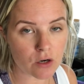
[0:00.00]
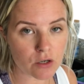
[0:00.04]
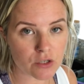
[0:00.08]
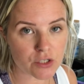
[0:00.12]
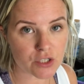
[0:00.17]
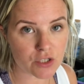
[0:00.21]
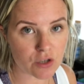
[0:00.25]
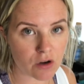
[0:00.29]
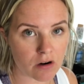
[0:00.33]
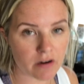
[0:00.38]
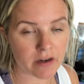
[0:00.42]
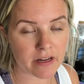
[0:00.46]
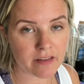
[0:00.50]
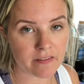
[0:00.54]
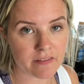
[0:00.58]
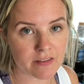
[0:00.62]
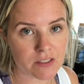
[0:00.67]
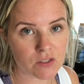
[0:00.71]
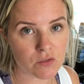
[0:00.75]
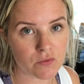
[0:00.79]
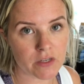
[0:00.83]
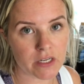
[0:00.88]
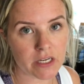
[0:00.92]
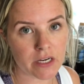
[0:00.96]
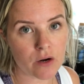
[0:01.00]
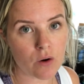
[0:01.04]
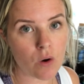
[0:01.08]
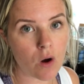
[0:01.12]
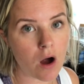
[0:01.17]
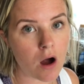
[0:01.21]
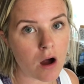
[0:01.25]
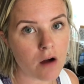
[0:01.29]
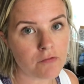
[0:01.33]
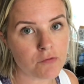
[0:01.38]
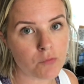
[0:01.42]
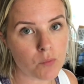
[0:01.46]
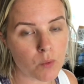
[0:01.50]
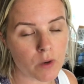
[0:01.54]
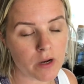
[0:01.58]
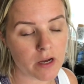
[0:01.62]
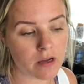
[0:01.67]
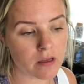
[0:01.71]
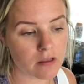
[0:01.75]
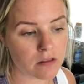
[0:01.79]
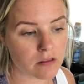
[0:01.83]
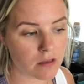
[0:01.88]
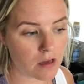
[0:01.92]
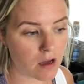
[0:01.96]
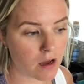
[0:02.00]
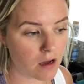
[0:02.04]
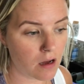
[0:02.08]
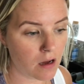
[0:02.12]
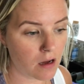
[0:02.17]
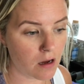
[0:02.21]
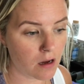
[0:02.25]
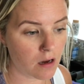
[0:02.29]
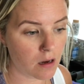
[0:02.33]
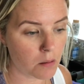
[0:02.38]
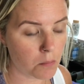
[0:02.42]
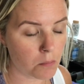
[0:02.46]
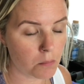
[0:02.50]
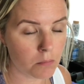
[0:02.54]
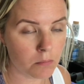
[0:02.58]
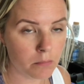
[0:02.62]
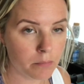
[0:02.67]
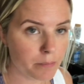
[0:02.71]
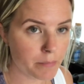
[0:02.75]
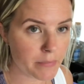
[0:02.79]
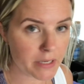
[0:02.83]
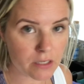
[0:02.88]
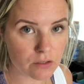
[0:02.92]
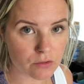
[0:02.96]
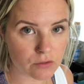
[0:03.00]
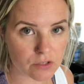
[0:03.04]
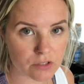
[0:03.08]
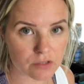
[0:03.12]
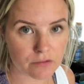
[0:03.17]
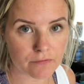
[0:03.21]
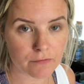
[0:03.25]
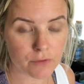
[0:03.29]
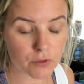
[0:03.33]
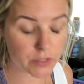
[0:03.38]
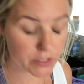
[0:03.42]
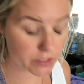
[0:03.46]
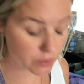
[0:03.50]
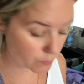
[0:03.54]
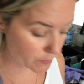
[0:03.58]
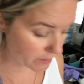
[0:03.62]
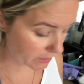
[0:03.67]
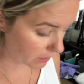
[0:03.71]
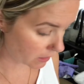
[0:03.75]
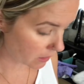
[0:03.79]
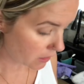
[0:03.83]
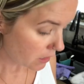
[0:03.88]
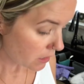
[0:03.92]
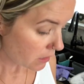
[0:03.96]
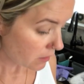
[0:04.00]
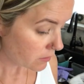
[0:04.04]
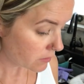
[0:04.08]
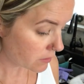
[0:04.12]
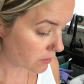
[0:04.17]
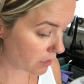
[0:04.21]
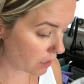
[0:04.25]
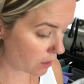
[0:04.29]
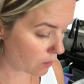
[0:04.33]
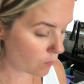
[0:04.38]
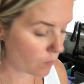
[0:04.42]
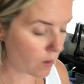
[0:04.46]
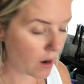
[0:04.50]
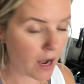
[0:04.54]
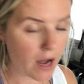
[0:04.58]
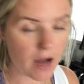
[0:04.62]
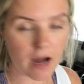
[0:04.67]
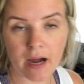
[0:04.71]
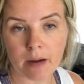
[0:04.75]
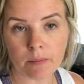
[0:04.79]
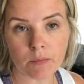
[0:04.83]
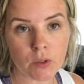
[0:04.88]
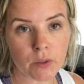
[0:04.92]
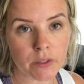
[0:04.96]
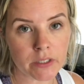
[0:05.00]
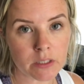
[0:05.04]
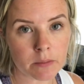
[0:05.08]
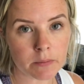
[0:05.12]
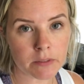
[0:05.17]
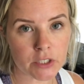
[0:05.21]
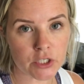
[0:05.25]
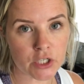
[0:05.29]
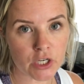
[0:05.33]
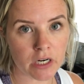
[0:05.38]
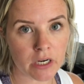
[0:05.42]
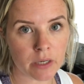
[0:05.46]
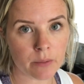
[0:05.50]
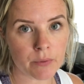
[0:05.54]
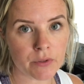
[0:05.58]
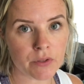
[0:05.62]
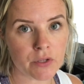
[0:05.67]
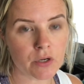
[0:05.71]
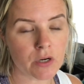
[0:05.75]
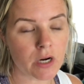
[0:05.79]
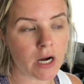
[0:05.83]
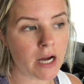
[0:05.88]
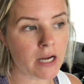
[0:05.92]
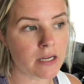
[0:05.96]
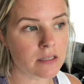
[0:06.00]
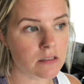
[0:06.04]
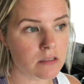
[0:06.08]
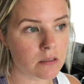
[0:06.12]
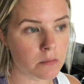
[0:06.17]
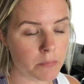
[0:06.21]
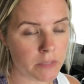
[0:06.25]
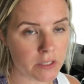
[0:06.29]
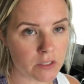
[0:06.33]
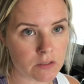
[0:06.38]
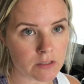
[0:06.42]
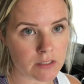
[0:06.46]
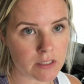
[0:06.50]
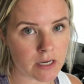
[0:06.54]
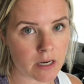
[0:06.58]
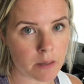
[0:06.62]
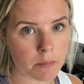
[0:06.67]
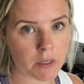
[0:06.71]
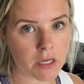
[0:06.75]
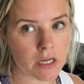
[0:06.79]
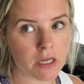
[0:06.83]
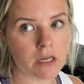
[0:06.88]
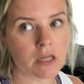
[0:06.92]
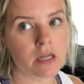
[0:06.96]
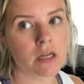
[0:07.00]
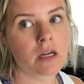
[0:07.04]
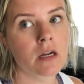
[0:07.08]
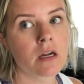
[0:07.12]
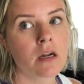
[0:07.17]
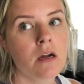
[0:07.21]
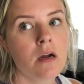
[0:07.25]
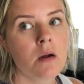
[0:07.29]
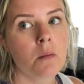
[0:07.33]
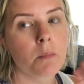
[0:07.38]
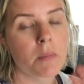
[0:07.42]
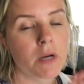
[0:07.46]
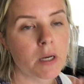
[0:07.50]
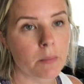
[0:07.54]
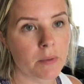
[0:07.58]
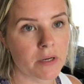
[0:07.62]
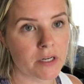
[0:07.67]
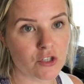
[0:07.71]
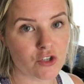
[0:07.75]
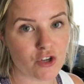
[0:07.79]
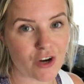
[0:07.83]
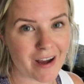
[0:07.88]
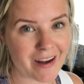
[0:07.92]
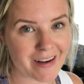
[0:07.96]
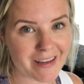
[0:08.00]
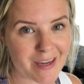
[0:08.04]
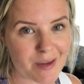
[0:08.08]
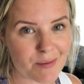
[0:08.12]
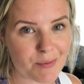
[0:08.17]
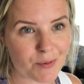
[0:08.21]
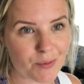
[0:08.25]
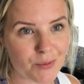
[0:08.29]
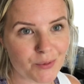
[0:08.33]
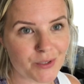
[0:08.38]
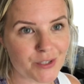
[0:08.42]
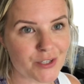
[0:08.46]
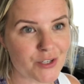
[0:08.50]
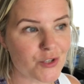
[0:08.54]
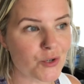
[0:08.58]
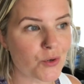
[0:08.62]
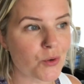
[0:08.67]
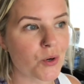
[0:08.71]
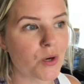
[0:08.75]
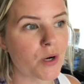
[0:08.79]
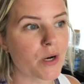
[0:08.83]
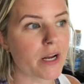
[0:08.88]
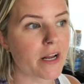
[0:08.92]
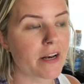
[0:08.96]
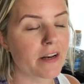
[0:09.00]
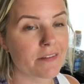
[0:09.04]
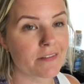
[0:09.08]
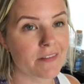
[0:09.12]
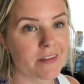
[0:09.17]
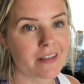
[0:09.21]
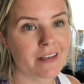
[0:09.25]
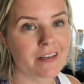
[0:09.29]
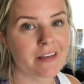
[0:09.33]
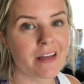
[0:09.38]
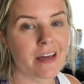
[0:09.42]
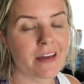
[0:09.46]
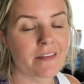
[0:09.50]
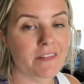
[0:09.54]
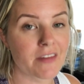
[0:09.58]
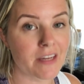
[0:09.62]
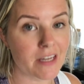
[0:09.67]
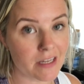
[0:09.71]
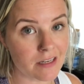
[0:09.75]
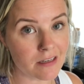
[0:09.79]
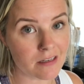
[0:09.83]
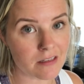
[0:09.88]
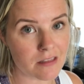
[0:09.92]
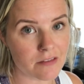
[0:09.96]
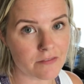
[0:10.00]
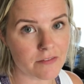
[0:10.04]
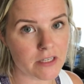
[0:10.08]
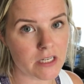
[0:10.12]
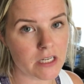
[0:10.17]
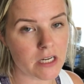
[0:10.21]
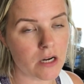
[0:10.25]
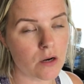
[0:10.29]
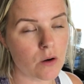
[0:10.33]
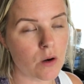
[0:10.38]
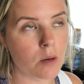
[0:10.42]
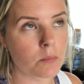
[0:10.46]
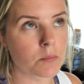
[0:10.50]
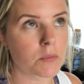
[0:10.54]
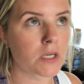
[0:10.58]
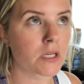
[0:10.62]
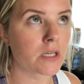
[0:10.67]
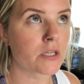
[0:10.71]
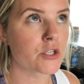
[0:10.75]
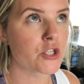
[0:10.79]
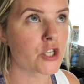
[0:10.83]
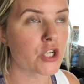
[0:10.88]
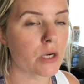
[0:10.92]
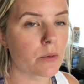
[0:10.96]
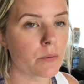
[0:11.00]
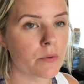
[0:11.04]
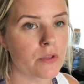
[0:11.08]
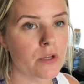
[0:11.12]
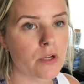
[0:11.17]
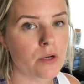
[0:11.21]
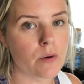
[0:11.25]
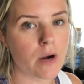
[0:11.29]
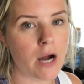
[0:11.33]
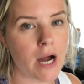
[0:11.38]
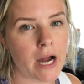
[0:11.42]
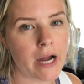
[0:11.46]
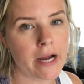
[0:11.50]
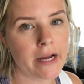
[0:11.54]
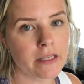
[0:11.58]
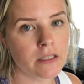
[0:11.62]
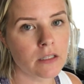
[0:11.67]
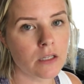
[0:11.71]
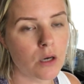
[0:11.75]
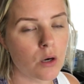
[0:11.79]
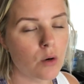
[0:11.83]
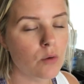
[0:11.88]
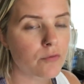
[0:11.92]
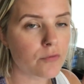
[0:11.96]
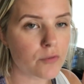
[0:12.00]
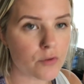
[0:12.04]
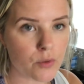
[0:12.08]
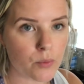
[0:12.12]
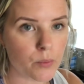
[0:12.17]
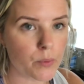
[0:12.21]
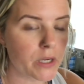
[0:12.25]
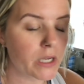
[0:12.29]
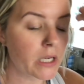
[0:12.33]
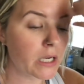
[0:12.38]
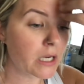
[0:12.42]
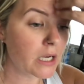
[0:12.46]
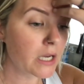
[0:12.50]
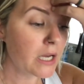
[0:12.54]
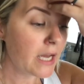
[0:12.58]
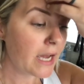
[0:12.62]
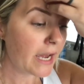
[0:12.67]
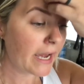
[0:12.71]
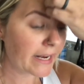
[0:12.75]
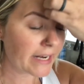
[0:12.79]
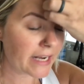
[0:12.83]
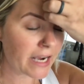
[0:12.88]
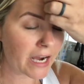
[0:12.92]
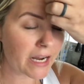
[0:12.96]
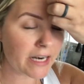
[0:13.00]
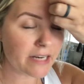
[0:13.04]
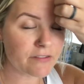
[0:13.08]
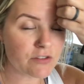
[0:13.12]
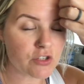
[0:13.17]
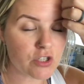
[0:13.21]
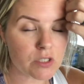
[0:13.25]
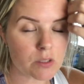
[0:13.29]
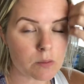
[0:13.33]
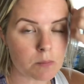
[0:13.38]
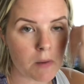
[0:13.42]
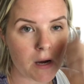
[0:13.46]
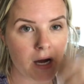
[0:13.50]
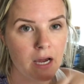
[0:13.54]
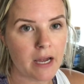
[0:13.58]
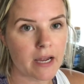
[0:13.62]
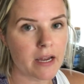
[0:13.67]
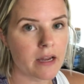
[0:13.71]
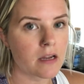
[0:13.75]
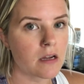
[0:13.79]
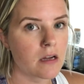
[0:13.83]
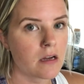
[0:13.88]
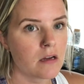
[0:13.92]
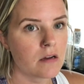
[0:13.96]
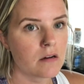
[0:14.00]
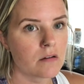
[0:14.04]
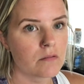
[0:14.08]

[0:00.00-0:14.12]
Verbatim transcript: we're starting this video off with um, meals for this week. So I'm going to be sharing with you guys the meals that I'm eating, but I'm gonna try to keep it really short. And then at the end of the video, I'm gonna share with you a high and low for the week and kind of just my